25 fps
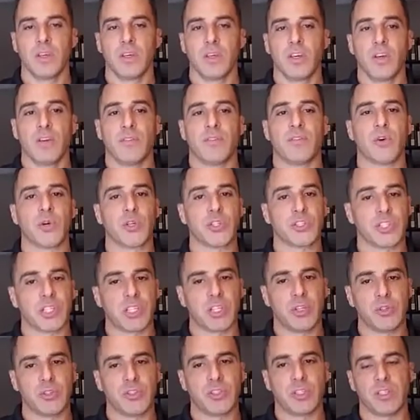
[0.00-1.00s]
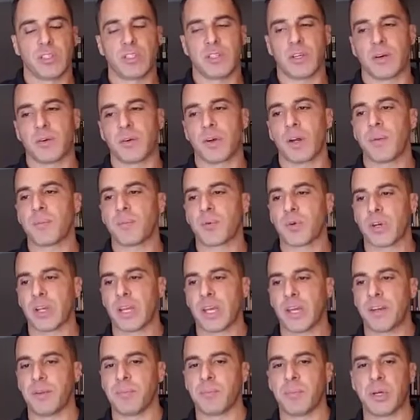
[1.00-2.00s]
Voice solutions, I'm going to
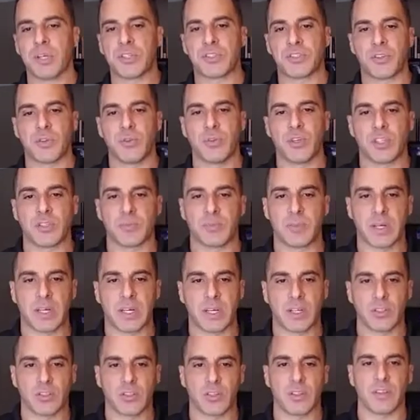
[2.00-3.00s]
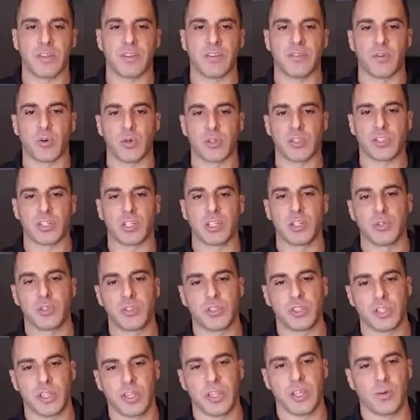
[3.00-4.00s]
kind of buzz through this because the voice
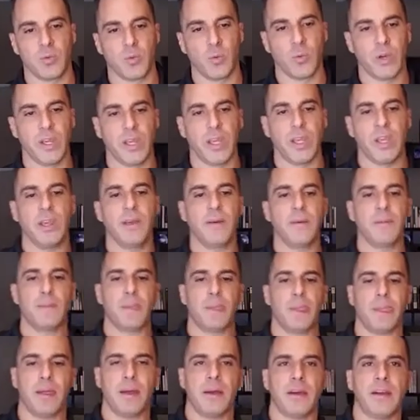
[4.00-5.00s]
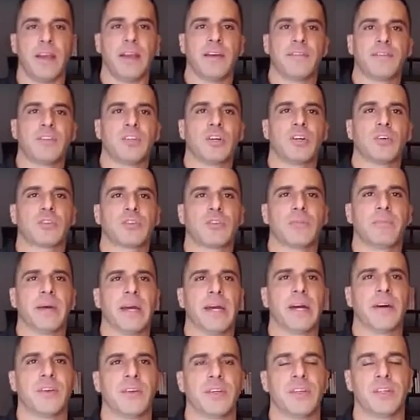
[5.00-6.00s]
solution that we have talked
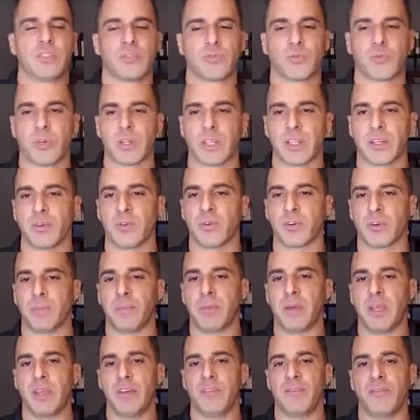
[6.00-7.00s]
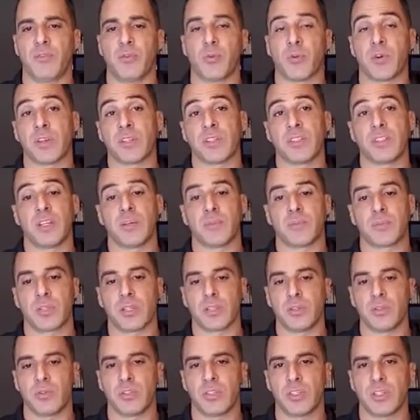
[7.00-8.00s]
about is really going to be for a SIP
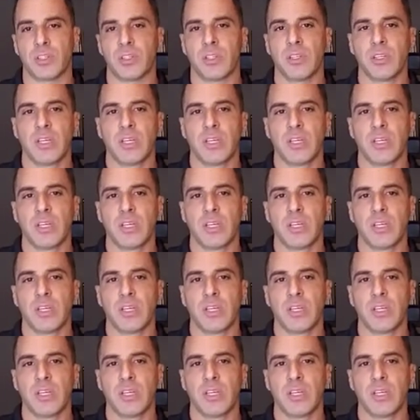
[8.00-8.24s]
solution,